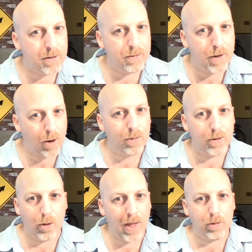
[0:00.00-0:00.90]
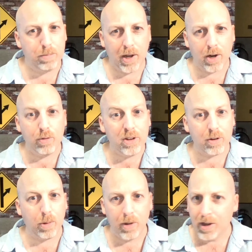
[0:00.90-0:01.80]
No, that would be
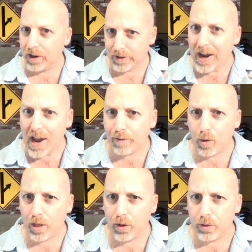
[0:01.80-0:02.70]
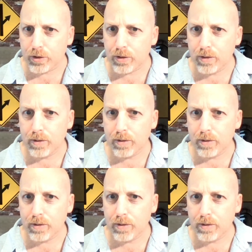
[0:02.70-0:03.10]
unreasonable because I have one of those,